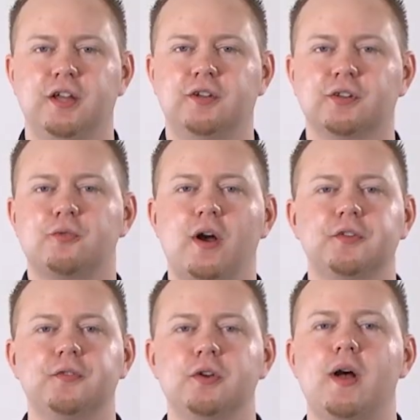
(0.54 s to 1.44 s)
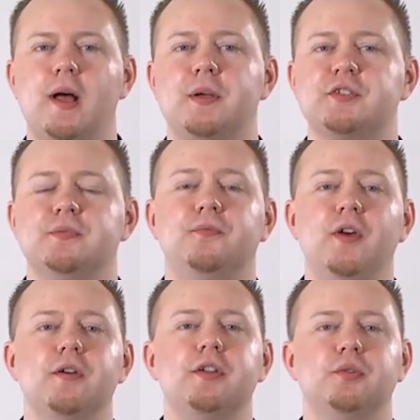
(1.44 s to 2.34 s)
Your La Crosse View app has some
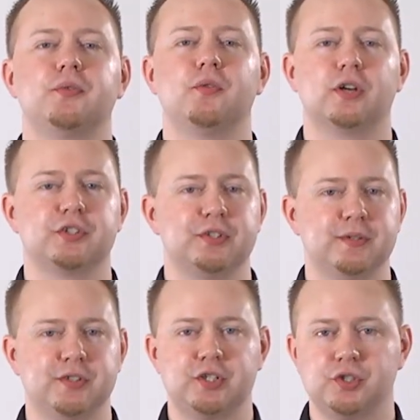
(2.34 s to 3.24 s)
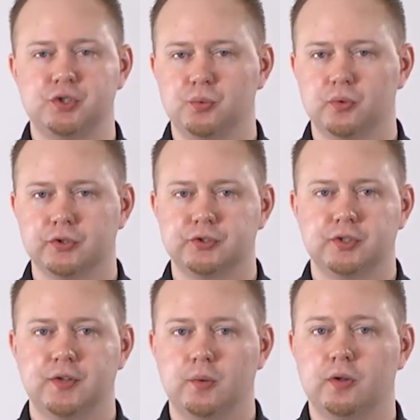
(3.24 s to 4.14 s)
very useful customization tools
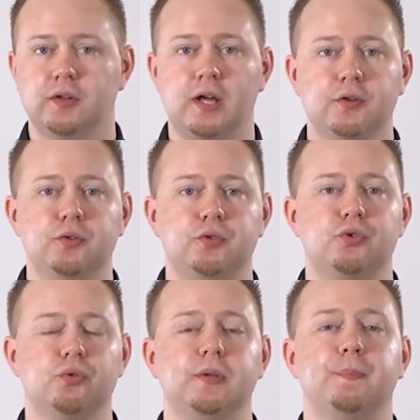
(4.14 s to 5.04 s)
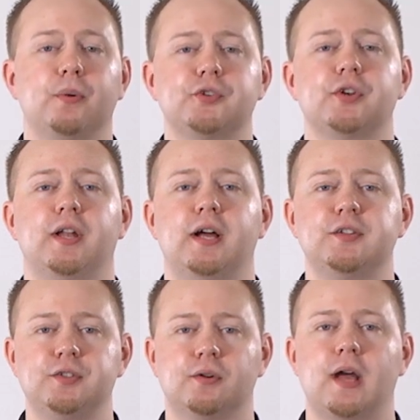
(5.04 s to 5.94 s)
that will allow you to truly
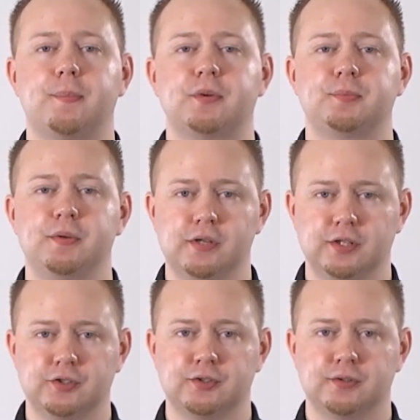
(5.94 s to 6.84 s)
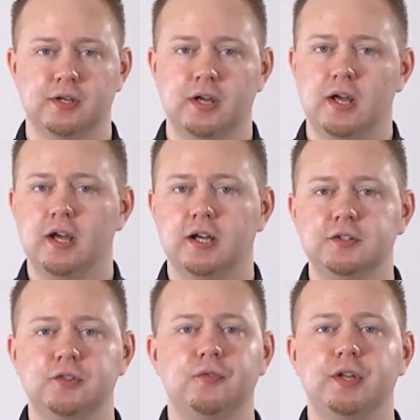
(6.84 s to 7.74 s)
personalize your app experience.
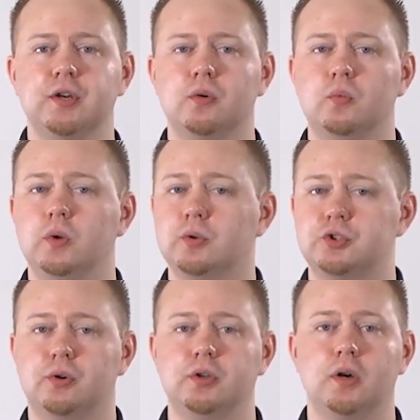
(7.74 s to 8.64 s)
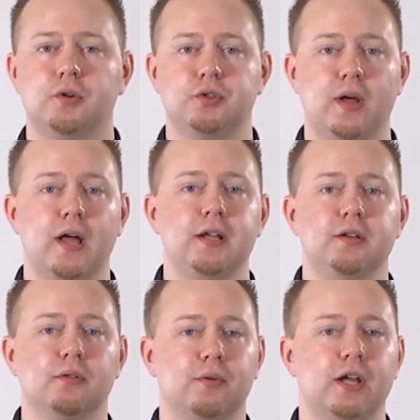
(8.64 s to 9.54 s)
In this video, we will show you how to edit
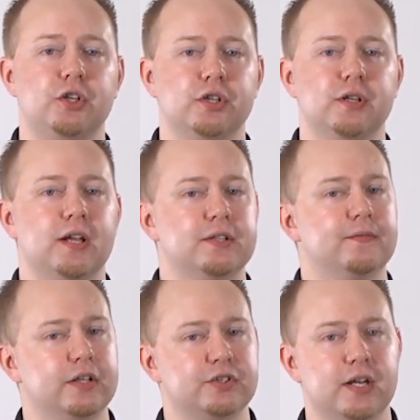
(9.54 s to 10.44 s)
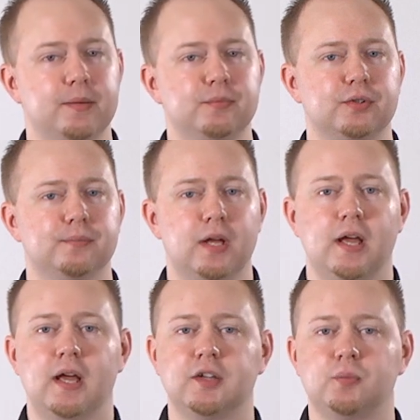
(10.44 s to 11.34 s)
your location and device names,
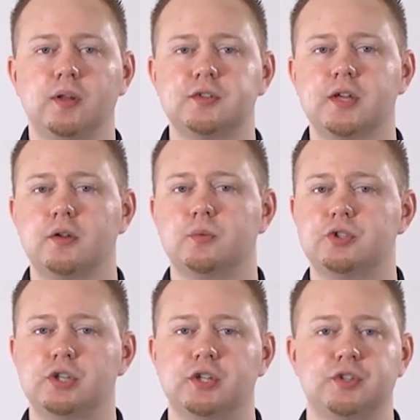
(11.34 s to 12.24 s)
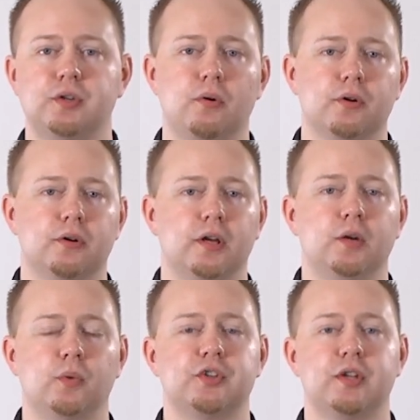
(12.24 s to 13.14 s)
as well as how to adjust the order
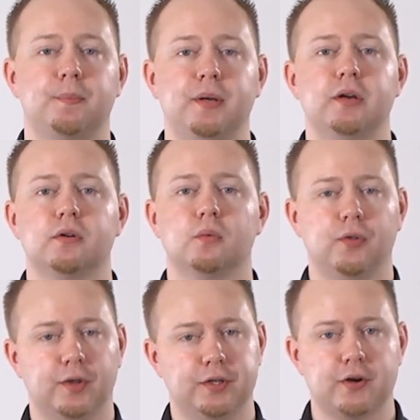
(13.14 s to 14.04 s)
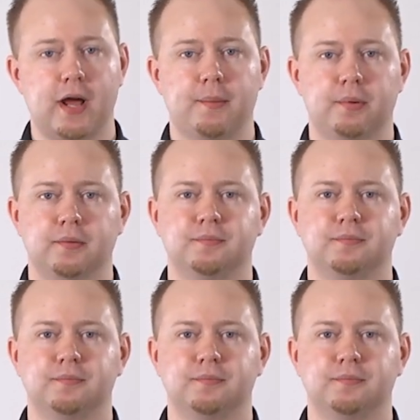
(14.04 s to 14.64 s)
in which they appear within your app.